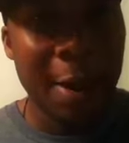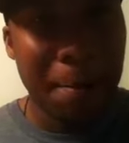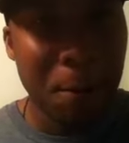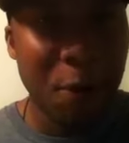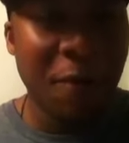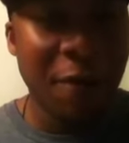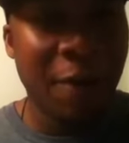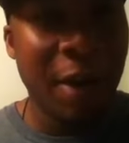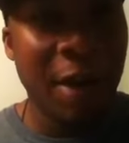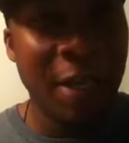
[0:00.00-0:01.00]
Movie
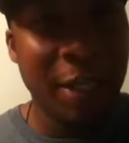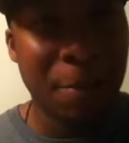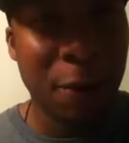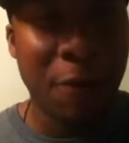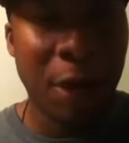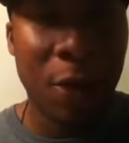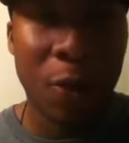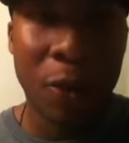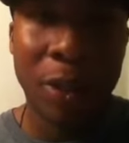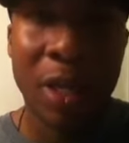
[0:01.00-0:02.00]
fans, movie
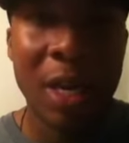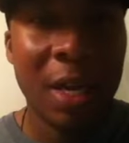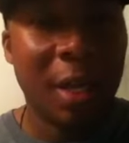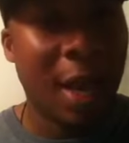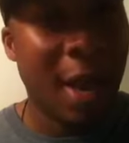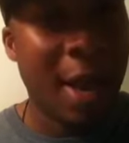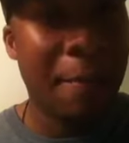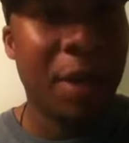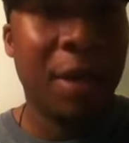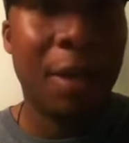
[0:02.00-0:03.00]
goers, The
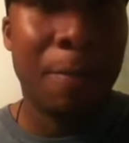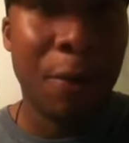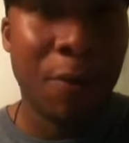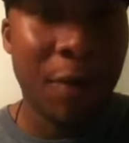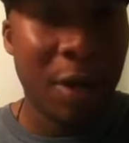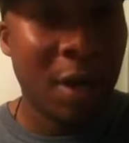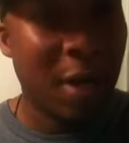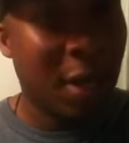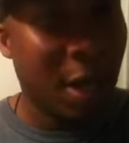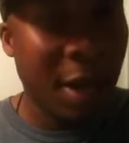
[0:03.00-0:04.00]
Hobbit, the movie,
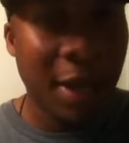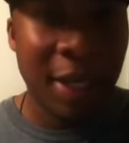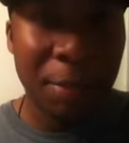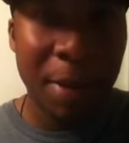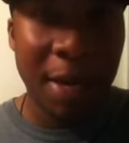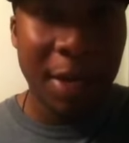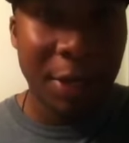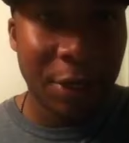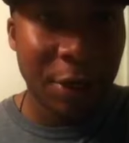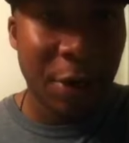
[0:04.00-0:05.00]
The
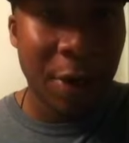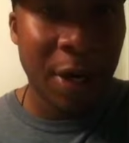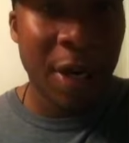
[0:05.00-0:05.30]
Unexpected Journey.